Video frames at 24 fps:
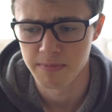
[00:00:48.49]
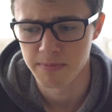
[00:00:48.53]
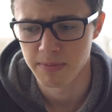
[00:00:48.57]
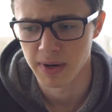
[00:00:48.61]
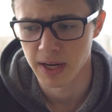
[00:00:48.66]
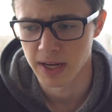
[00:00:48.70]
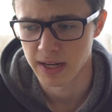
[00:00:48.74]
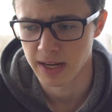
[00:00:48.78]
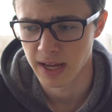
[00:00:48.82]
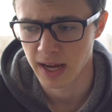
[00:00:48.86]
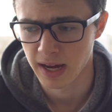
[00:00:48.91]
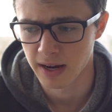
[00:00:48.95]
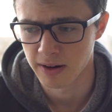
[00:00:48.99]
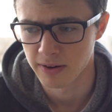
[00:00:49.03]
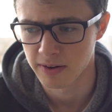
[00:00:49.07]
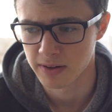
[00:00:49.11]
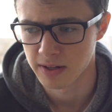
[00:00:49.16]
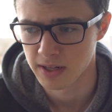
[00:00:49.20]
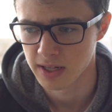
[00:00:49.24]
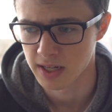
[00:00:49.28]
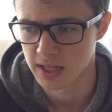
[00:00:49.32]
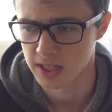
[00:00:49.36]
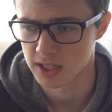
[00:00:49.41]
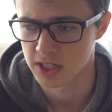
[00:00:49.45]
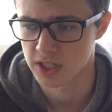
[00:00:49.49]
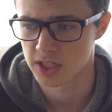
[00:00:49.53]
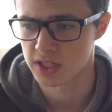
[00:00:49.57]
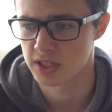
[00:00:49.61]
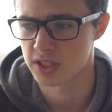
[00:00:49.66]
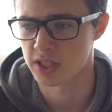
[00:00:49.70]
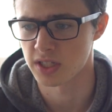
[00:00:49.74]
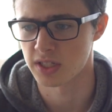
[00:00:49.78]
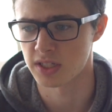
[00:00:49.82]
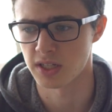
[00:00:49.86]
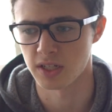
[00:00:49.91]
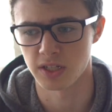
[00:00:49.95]
But now it's
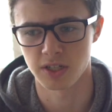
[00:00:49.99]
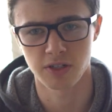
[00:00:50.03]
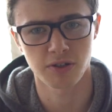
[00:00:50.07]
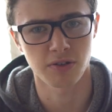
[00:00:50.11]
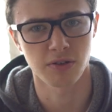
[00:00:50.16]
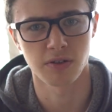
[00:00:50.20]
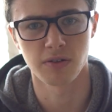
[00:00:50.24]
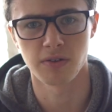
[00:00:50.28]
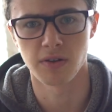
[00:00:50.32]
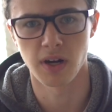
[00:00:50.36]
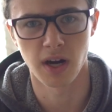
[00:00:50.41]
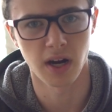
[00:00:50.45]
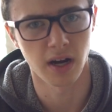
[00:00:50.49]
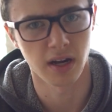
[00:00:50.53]
just a true